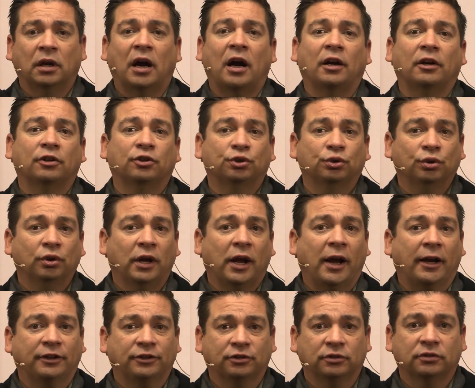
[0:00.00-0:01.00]
Our good
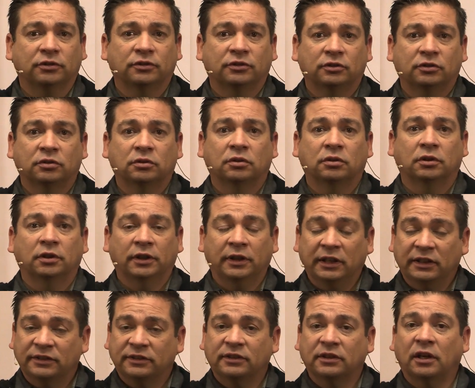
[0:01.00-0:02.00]
actions,
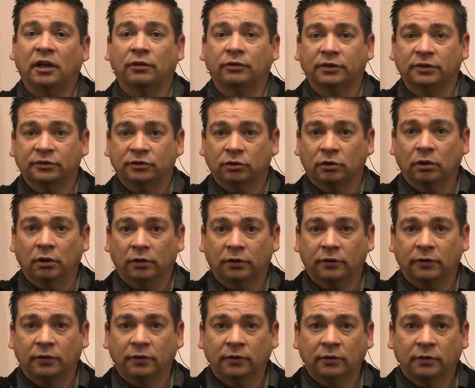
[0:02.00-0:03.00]
it's a
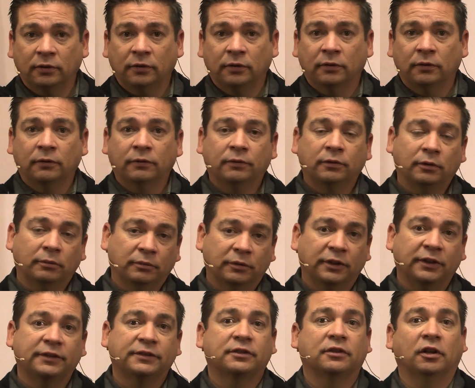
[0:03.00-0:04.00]
result from
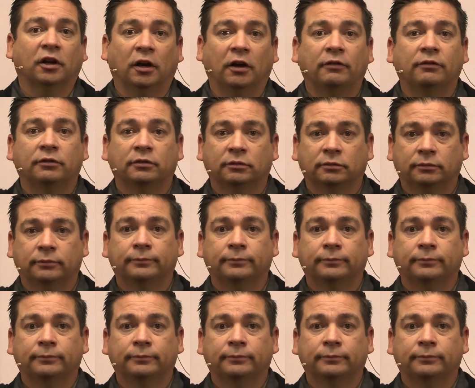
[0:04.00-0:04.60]
this love.